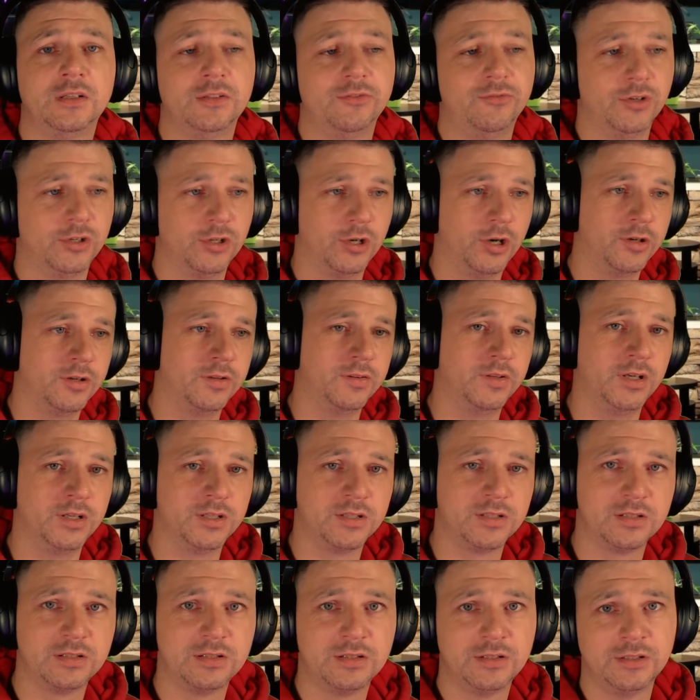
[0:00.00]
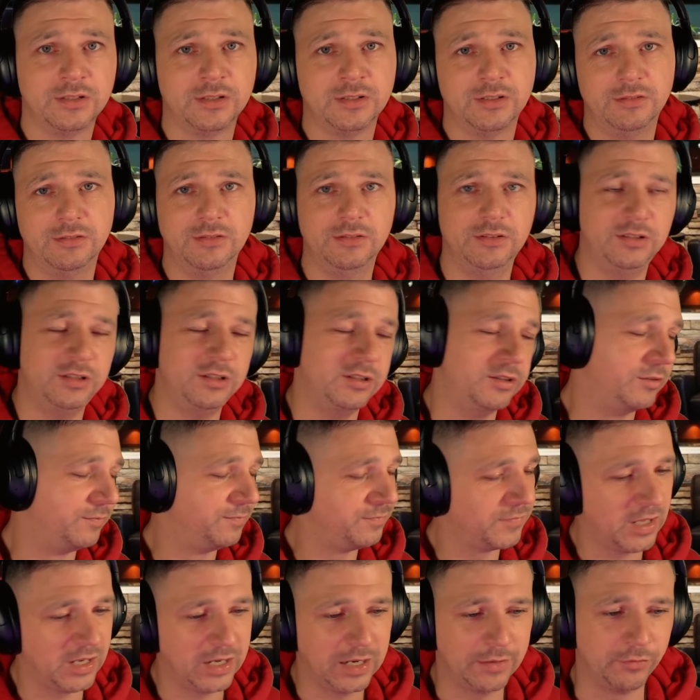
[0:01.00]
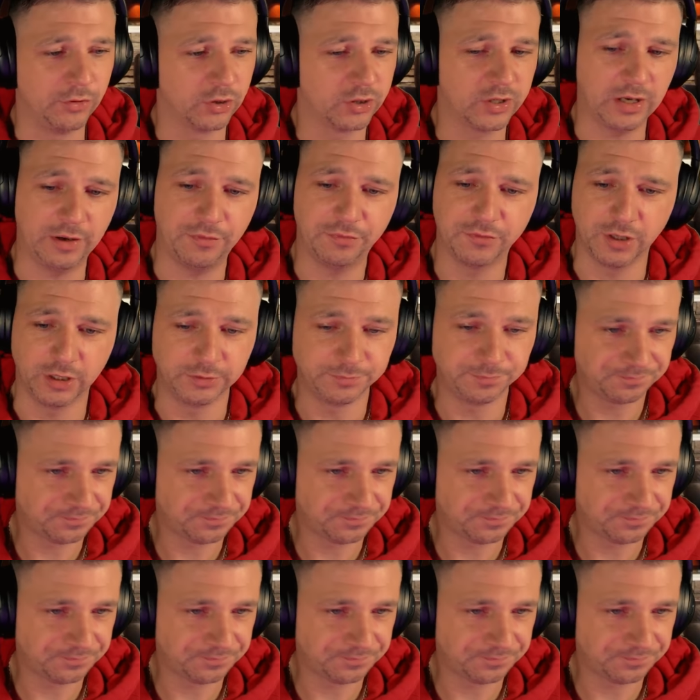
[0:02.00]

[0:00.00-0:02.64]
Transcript: Recording this. I'll have a look after.